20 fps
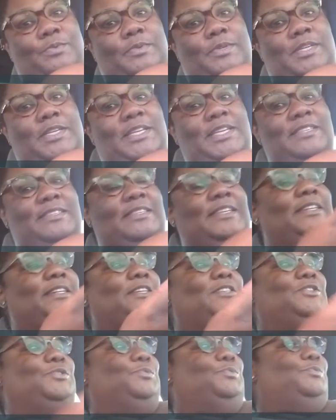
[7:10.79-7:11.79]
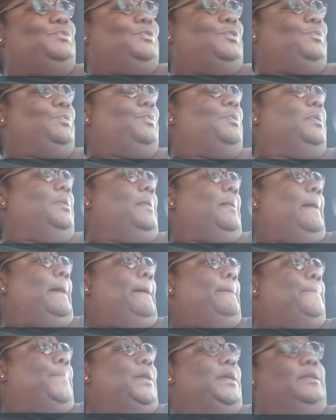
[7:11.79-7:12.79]
He's seen it too. So,
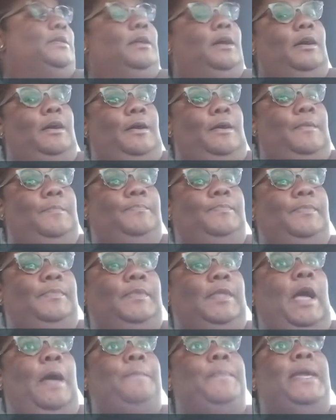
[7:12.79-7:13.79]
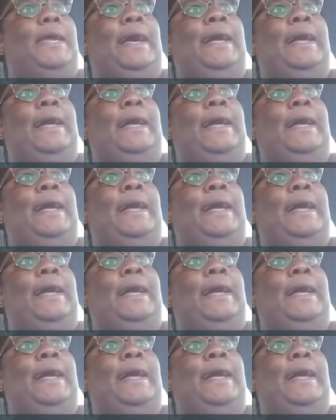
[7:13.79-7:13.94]
but I mean,